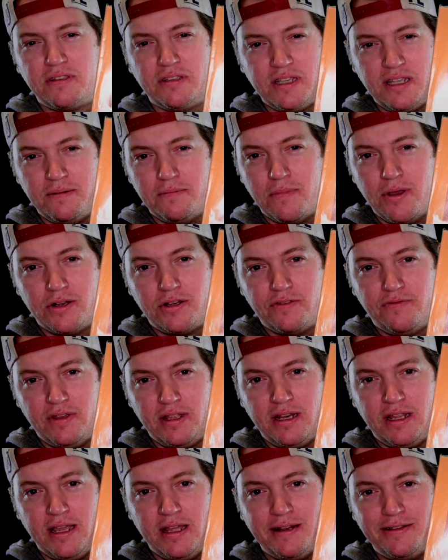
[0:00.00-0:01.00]
seen much of
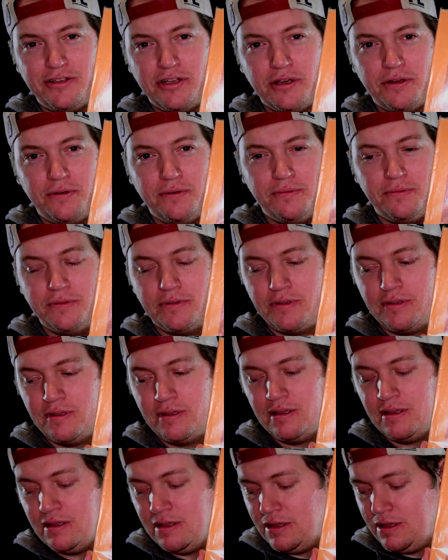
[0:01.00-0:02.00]
Indiana Jones,
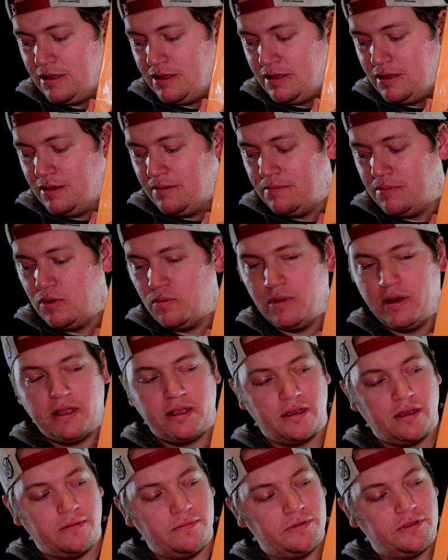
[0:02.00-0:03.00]
but when it
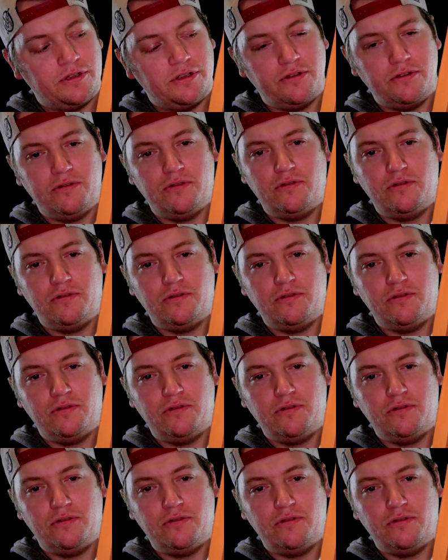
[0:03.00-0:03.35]
comes to